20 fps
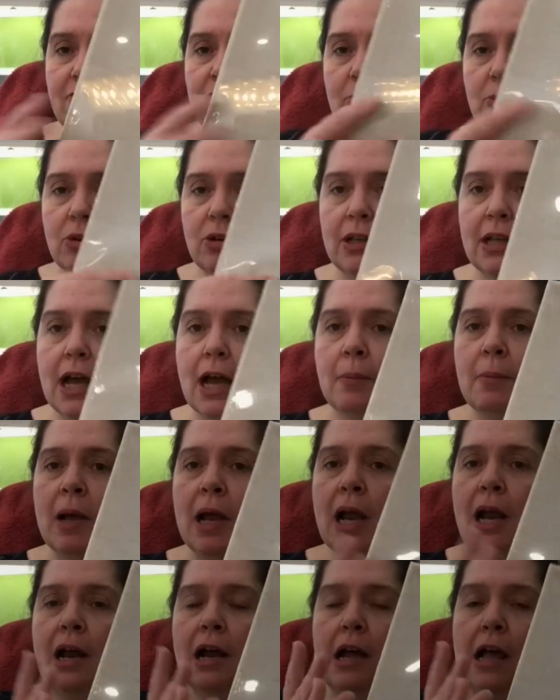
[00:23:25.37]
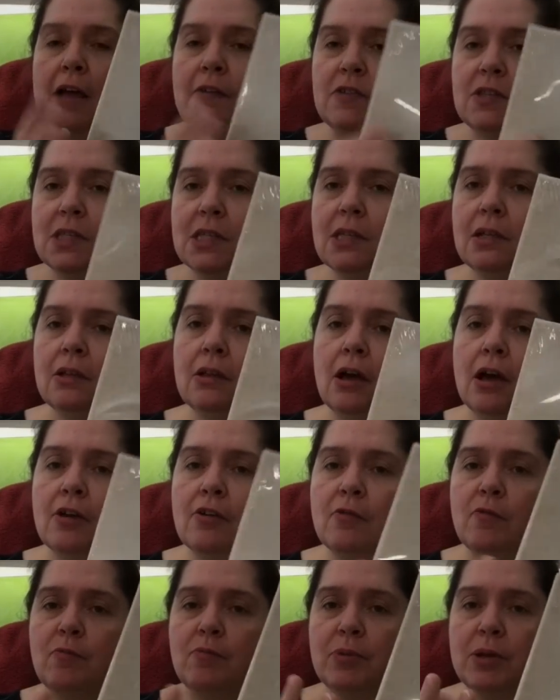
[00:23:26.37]
of burlap. I've seen a lot
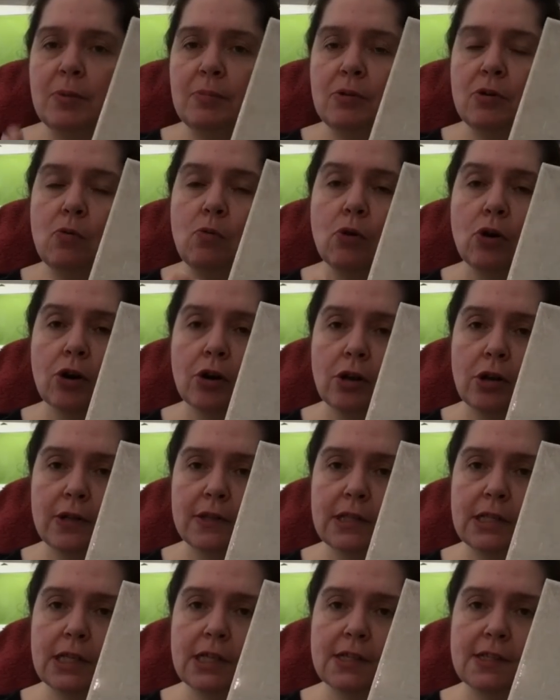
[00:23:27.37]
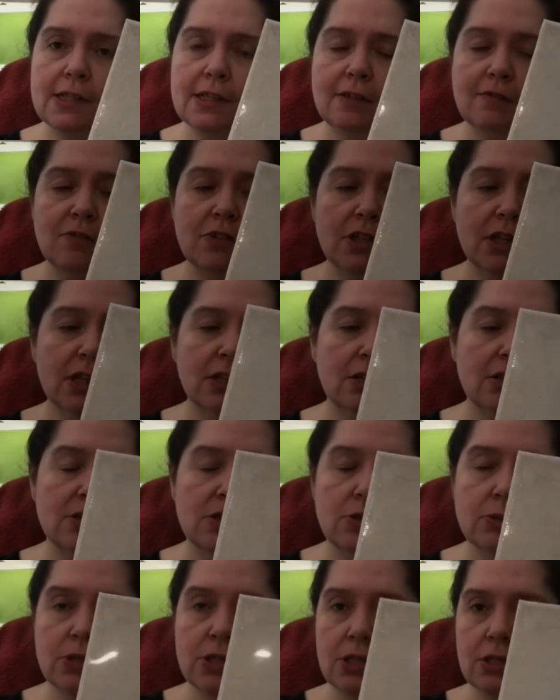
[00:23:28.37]
of people work on these. They've done all
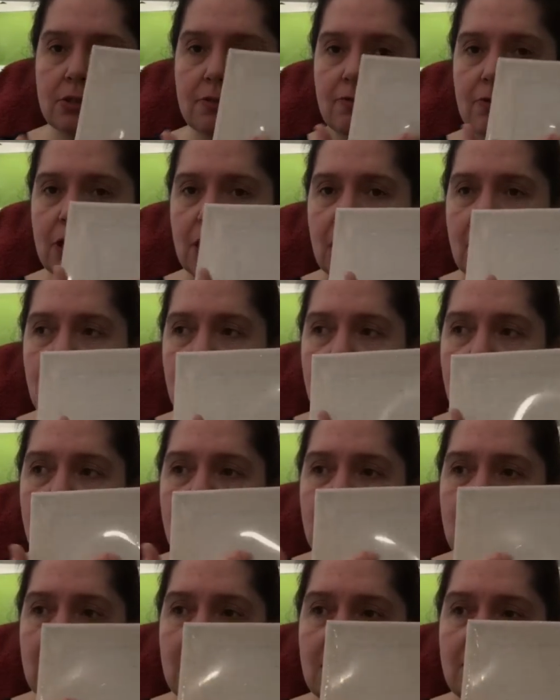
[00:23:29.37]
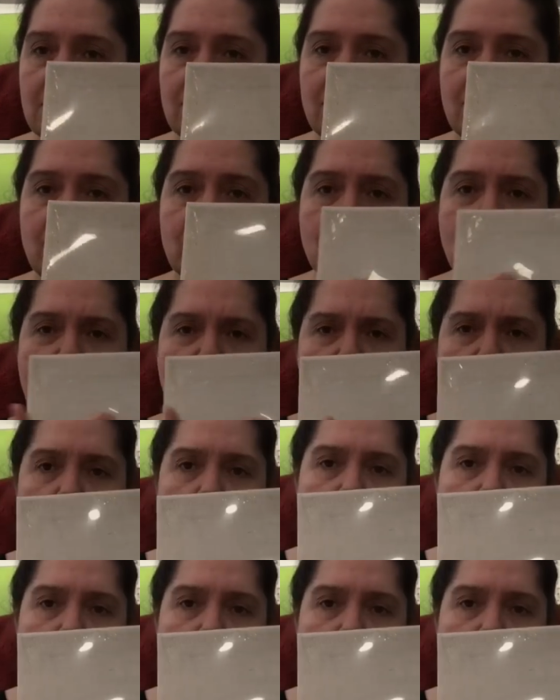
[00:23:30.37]
sorts of uh, thread